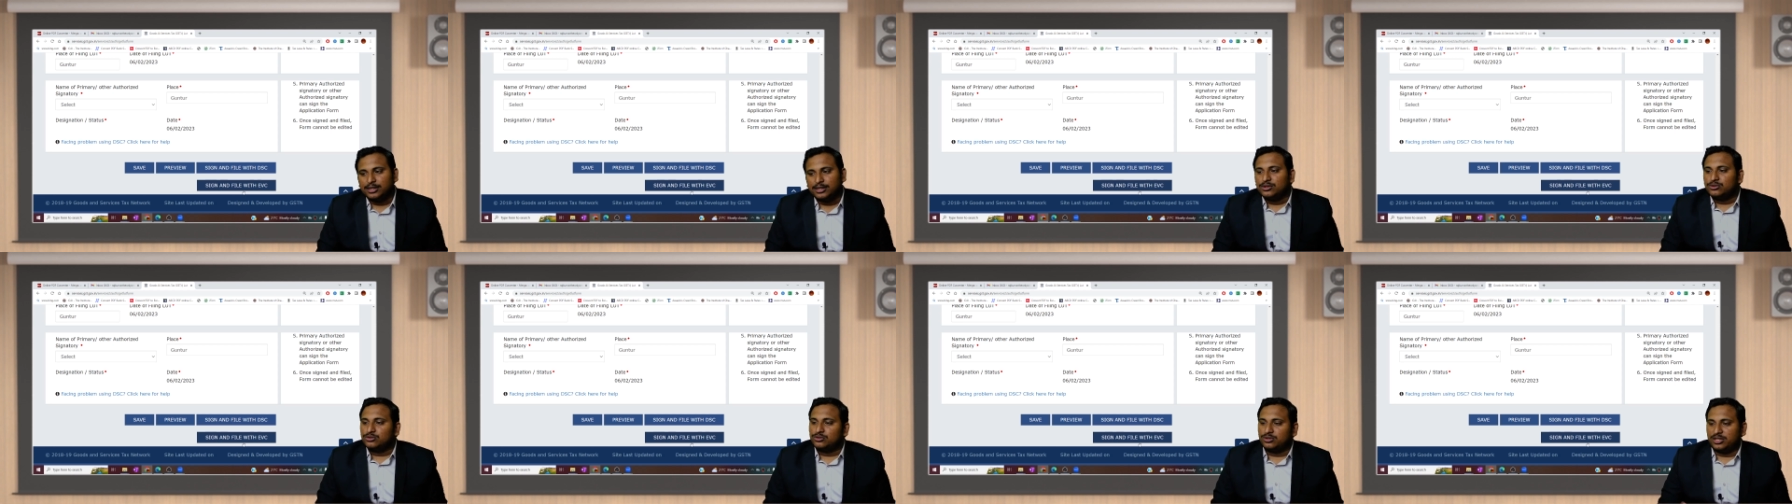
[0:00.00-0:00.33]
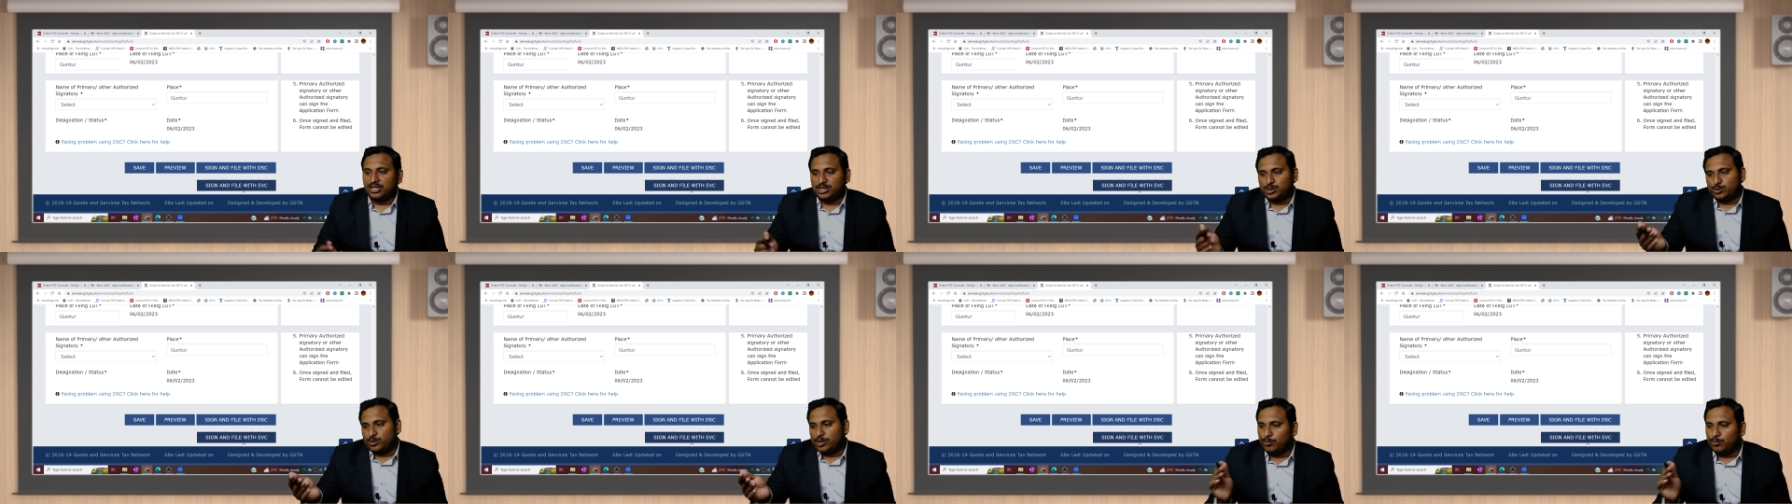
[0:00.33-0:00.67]
So that's
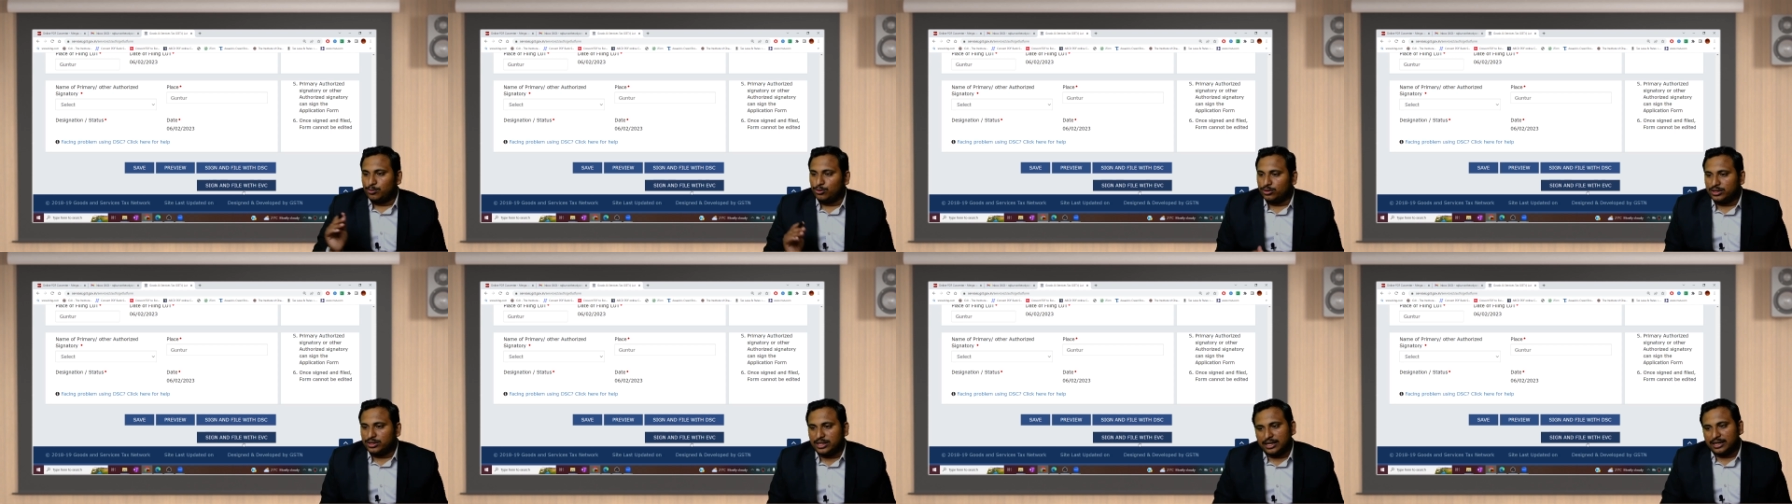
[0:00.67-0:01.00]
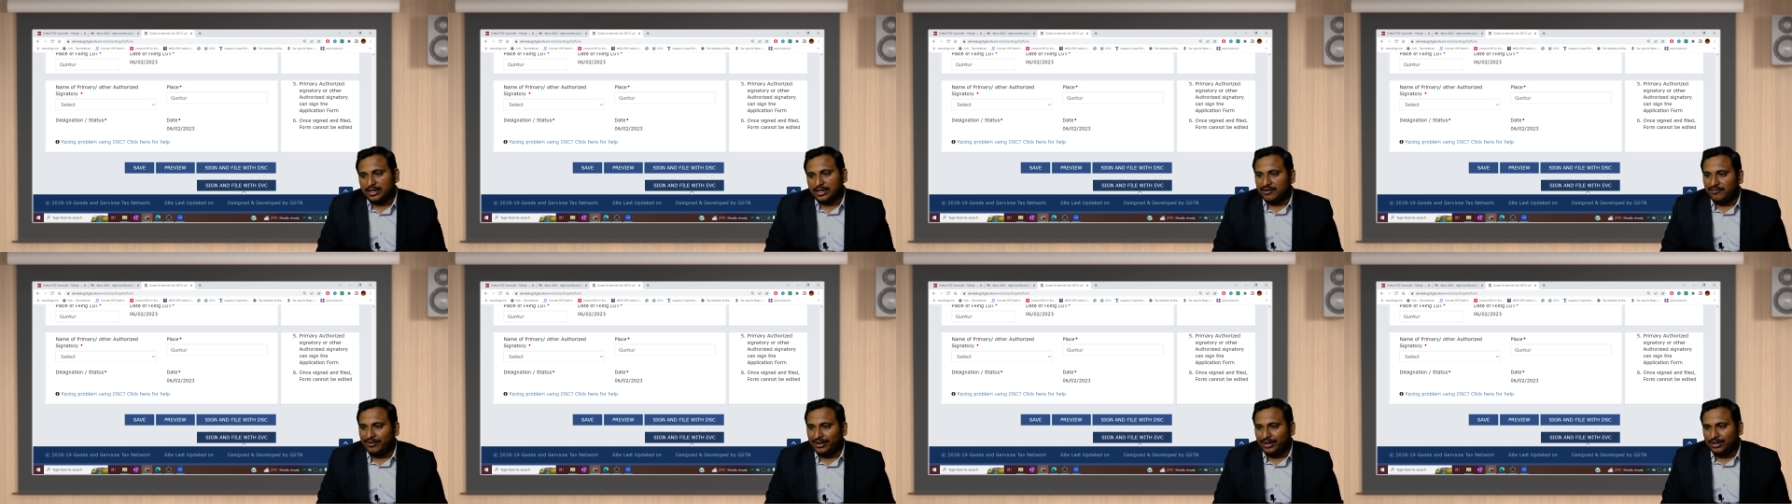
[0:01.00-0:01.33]
why both are
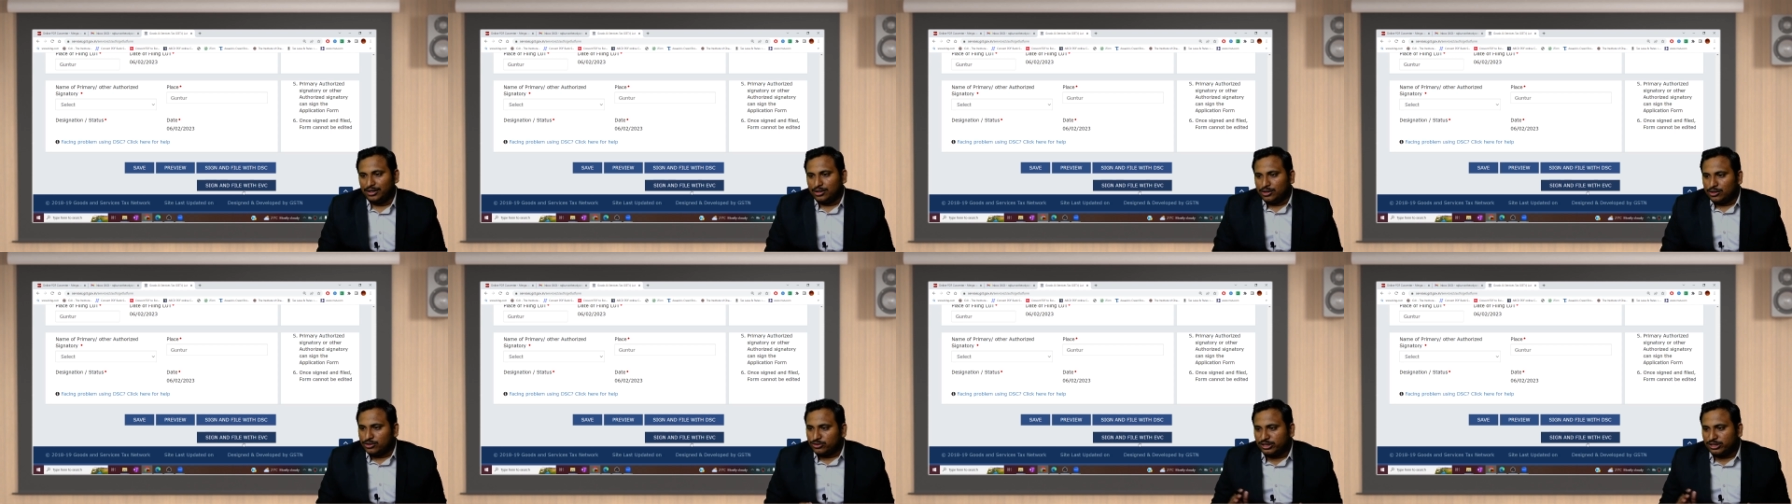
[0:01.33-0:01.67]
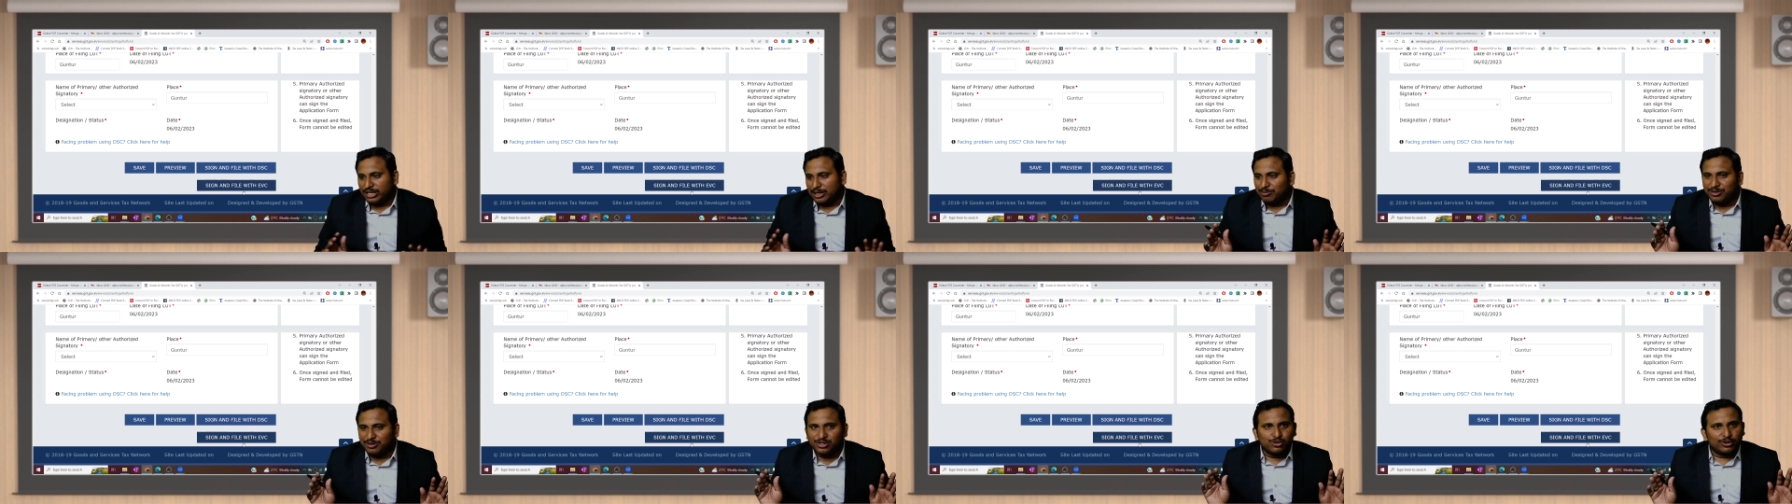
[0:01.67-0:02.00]
given. So that
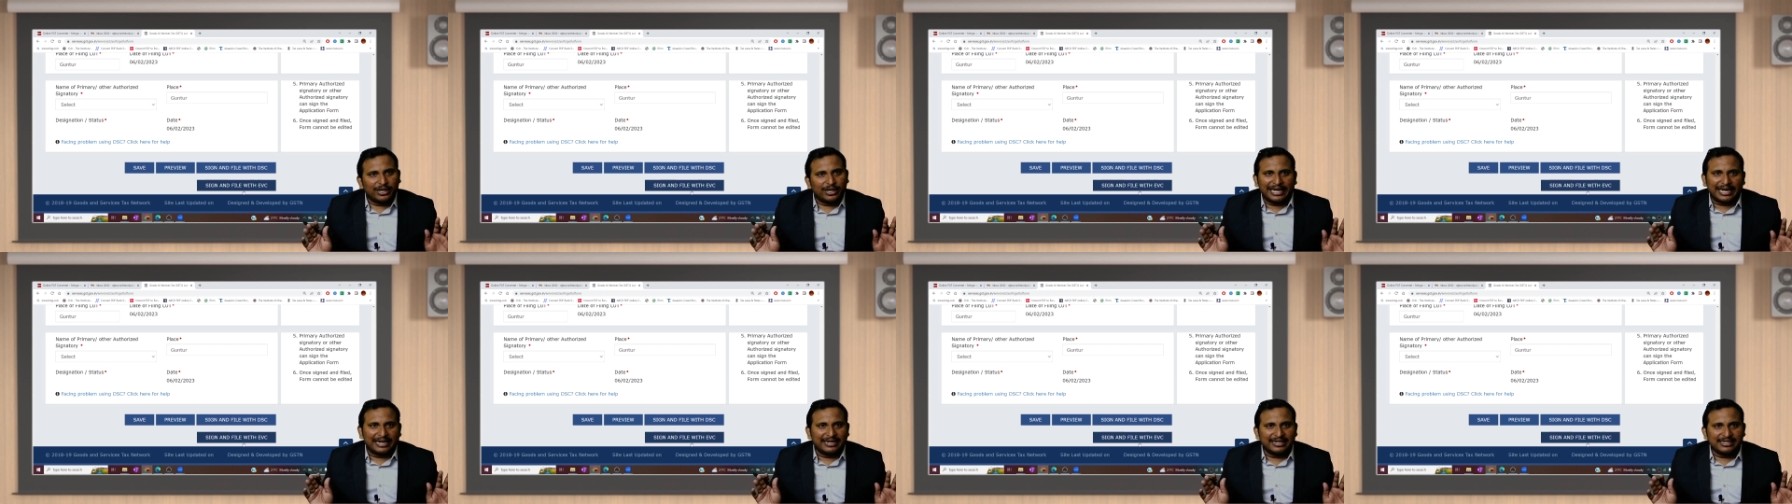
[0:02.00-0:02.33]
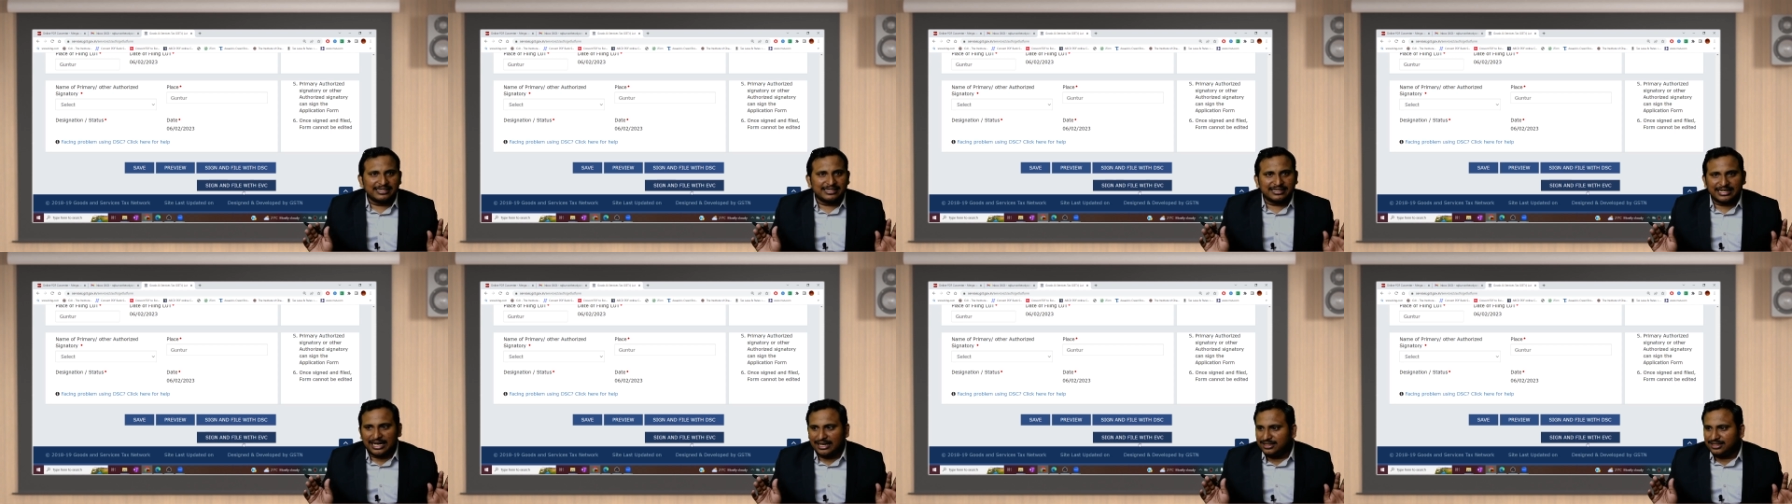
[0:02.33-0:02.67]
means you can
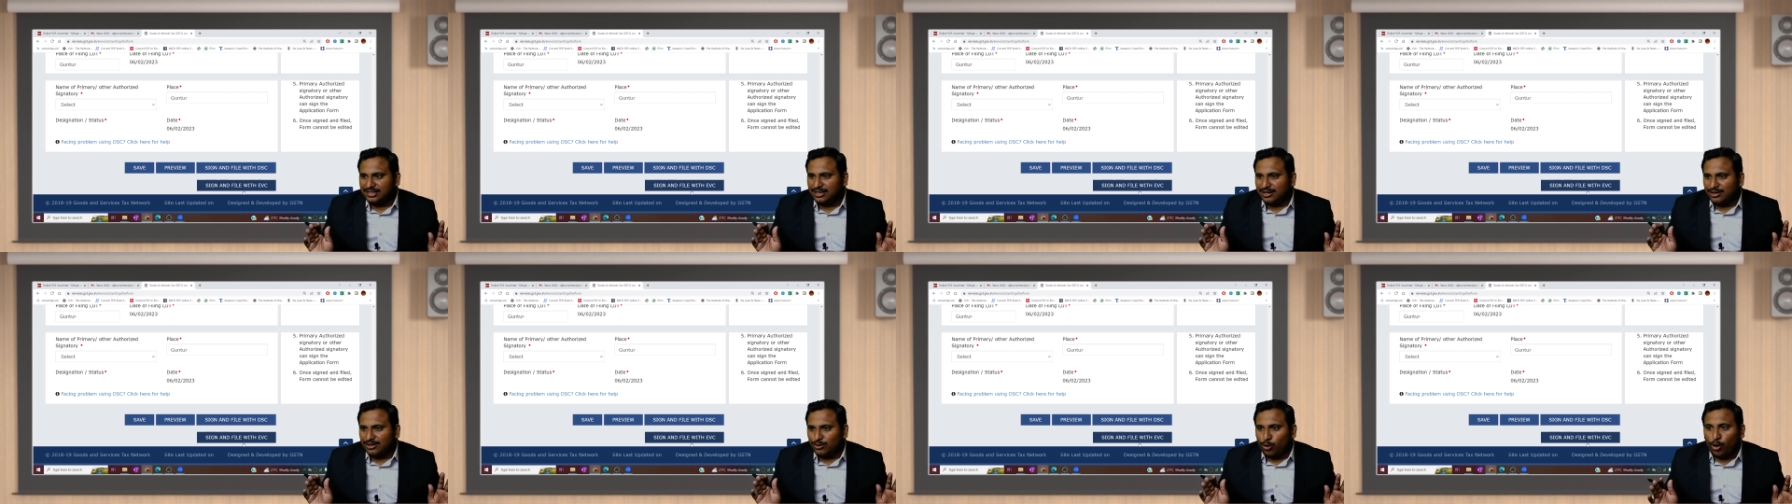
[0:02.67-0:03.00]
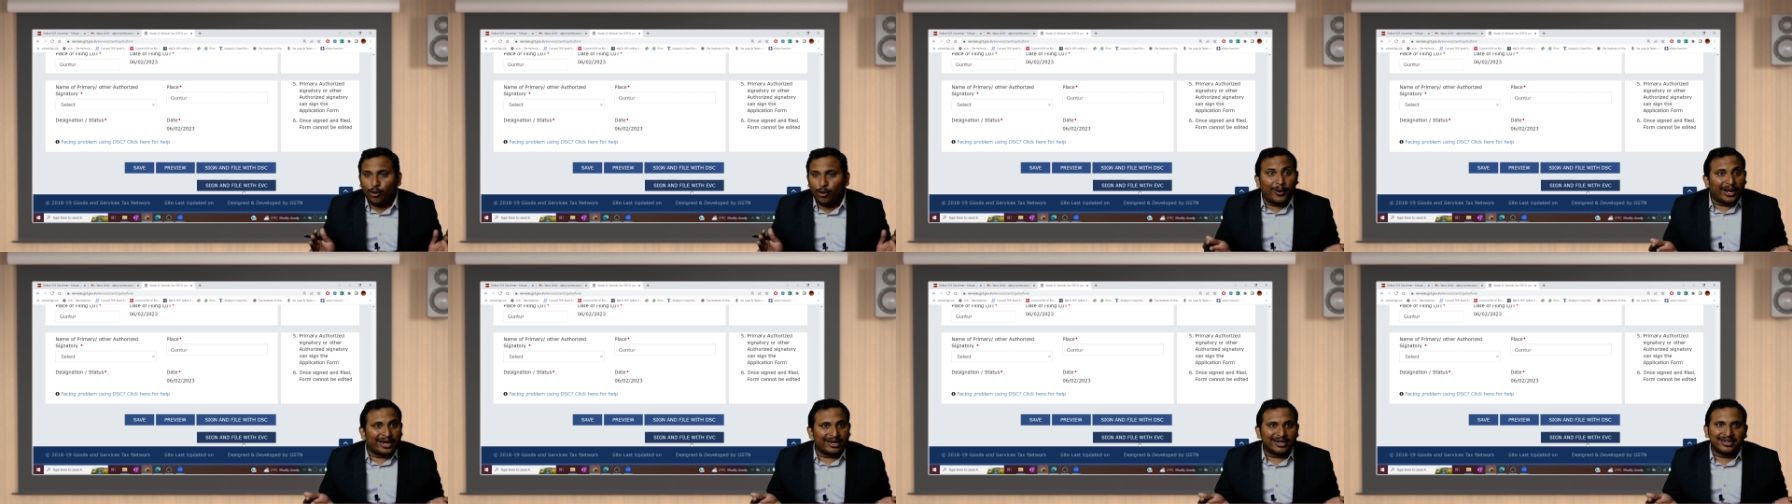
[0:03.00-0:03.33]
understand
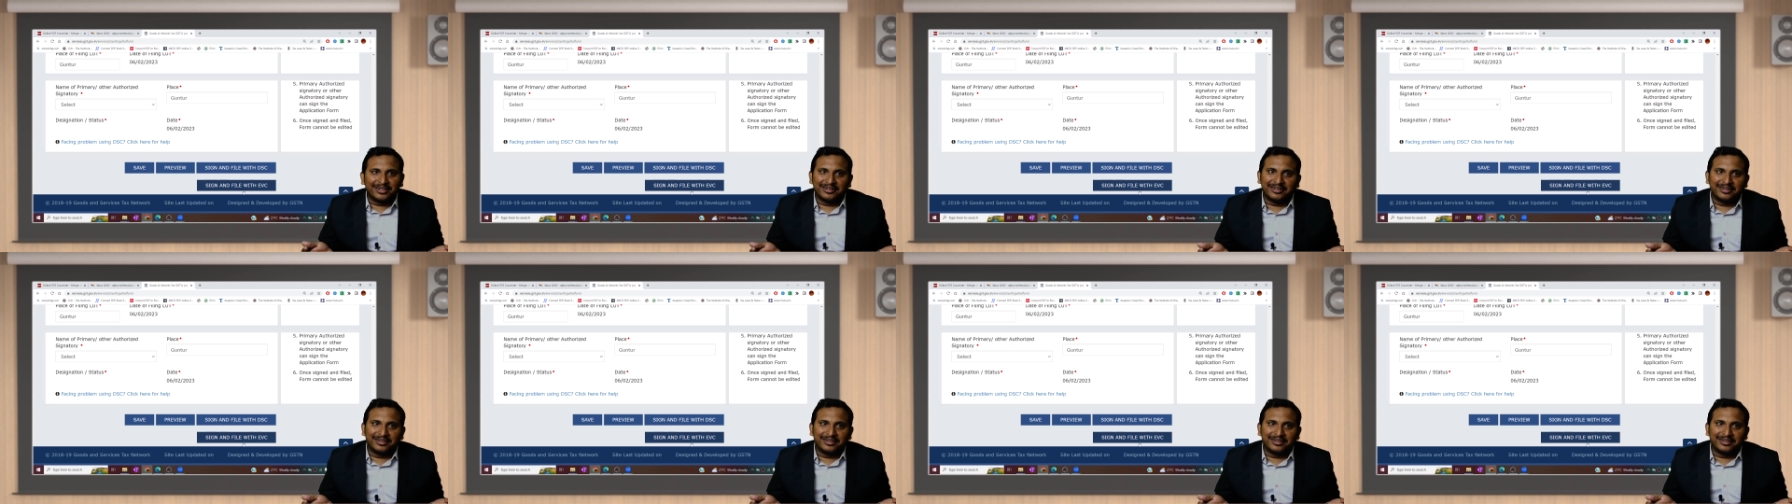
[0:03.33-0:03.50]
over.